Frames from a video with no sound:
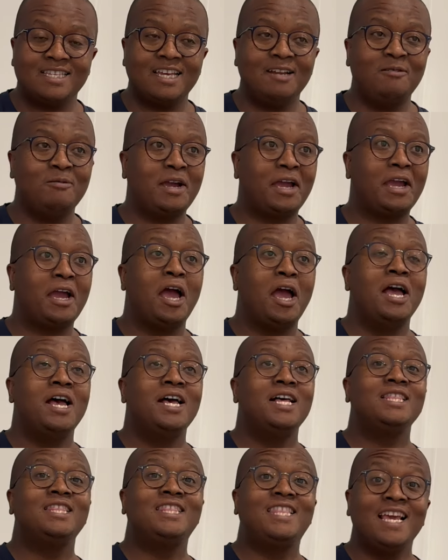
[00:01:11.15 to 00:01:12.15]
I'm like,
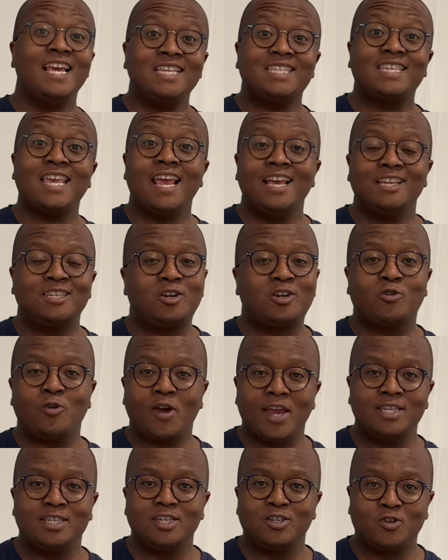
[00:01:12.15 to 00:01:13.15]
this is
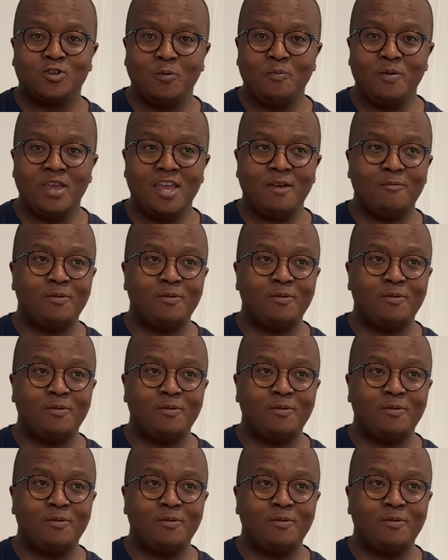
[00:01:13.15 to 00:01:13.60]
crazy to me,